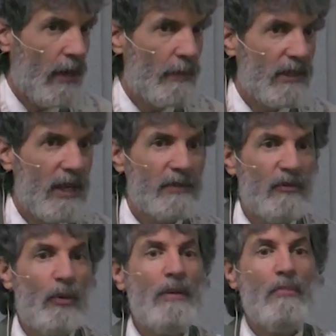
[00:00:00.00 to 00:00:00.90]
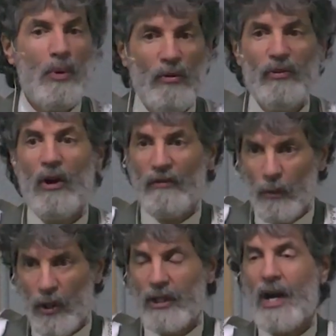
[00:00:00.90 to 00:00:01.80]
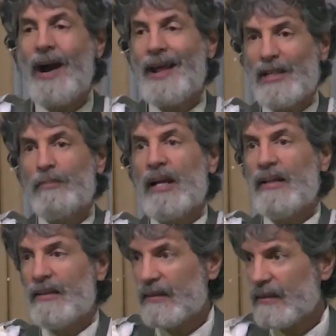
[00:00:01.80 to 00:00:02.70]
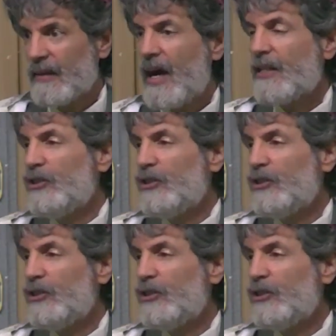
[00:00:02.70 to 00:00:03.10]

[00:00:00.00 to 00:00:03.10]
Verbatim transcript: How many times have we moved off of where God has planted us and God